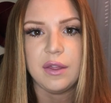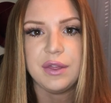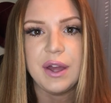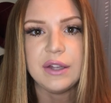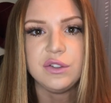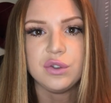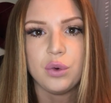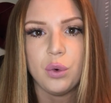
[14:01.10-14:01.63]

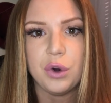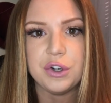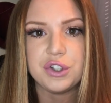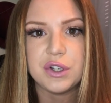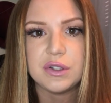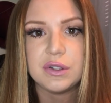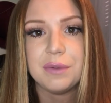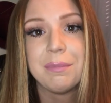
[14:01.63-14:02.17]
that's
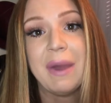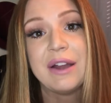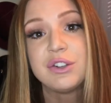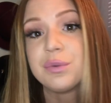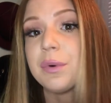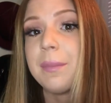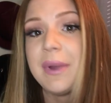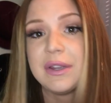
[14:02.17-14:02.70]
gorgeous. It
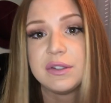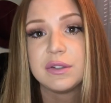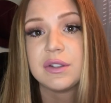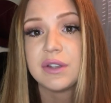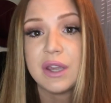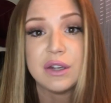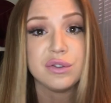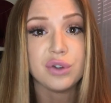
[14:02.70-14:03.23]
matched with my
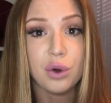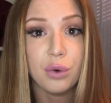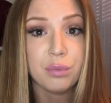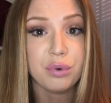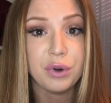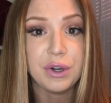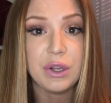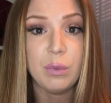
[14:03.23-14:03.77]
skin tone
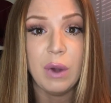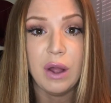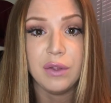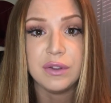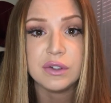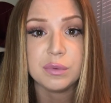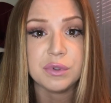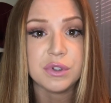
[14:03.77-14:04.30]
pretty well.
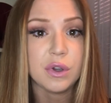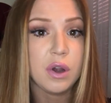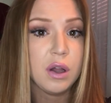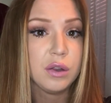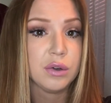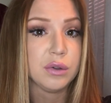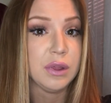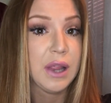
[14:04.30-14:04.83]
This was the
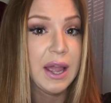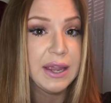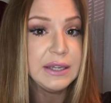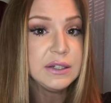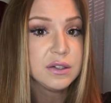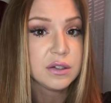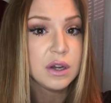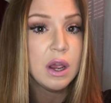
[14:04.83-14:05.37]
color
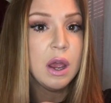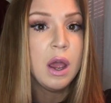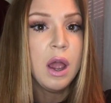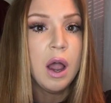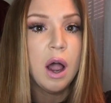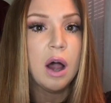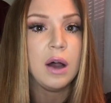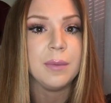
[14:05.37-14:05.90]
light.
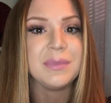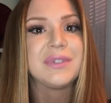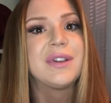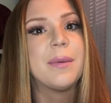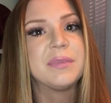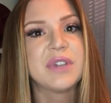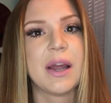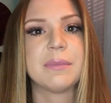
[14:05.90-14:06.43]

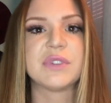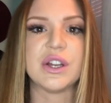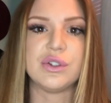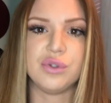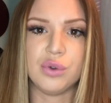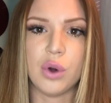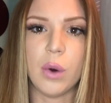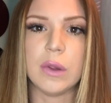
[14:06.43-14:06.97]
Sometimes I
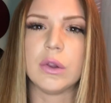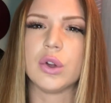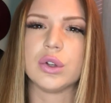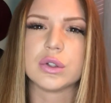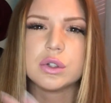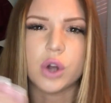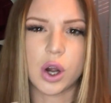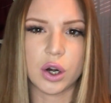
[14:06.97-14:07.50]
do go a little
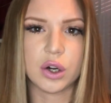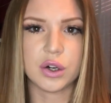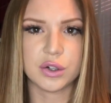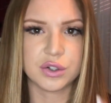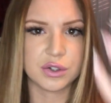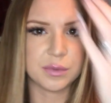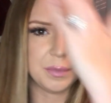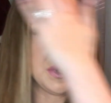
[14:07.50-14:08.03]
darker
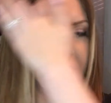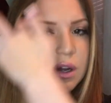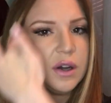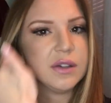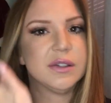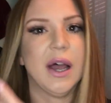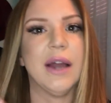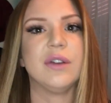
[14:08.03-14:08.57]
just
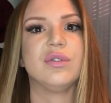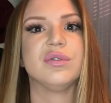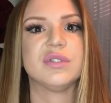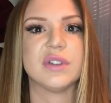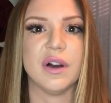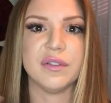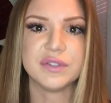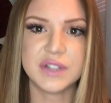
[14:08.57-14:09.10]
because I do
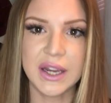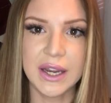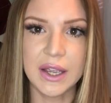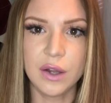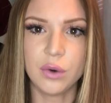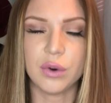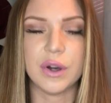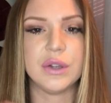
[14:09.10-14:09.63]

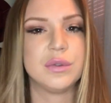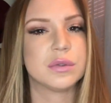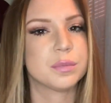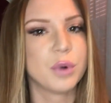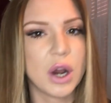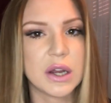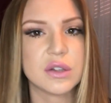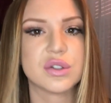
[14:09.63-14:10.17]
self-tan or I use
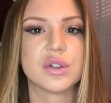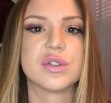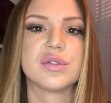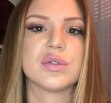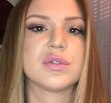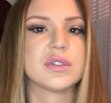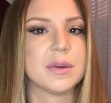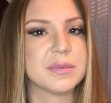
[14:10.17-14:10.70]
bronzer,
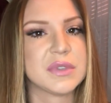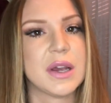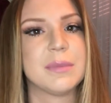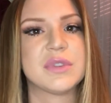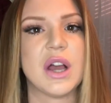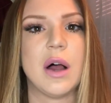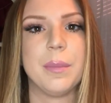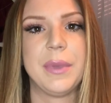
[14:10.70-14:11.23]
so
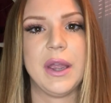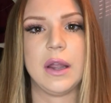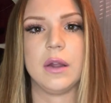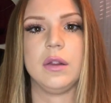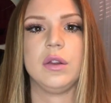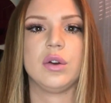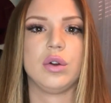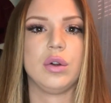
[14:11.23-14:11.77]
sometimes I'll pick a
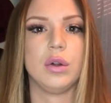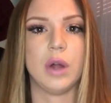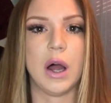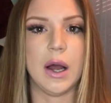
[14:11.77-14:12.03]
little